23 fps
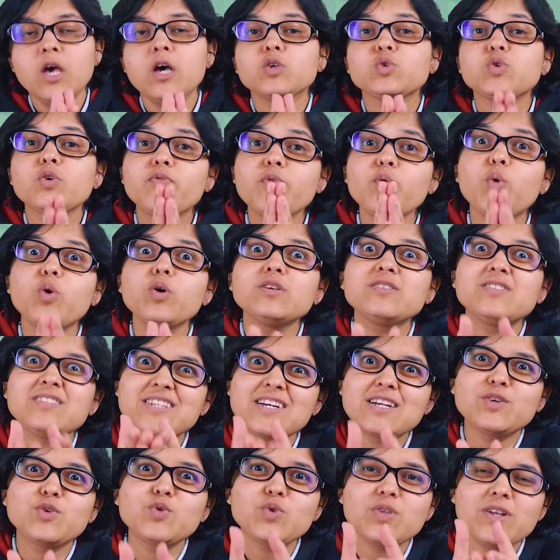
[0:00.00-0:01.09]
So if you want to
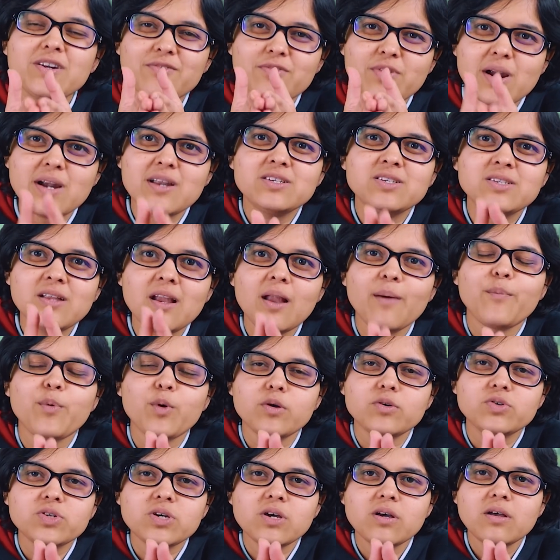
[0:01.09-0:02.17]
stick to the traditional
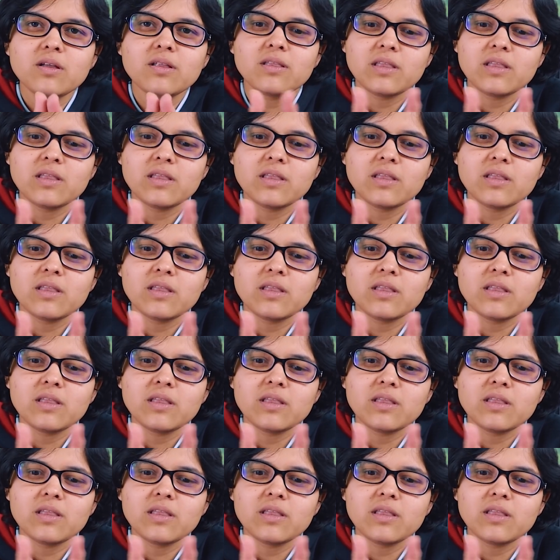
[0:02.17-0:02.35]
approach,